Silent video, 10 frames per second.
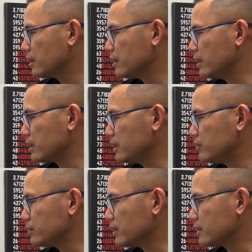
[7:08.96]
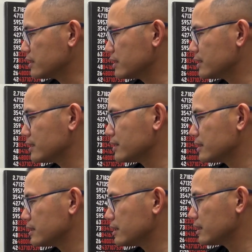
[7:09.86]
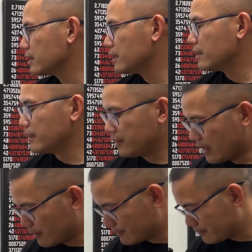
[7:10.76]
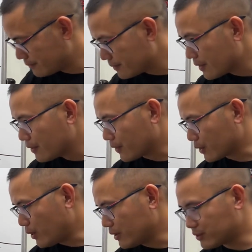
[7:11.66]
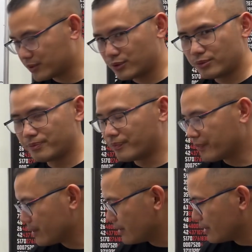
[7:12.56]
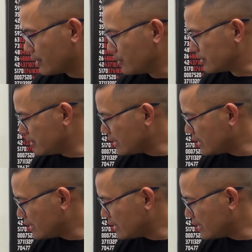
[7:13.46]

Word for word: negative two thirds. Now, for the range, you see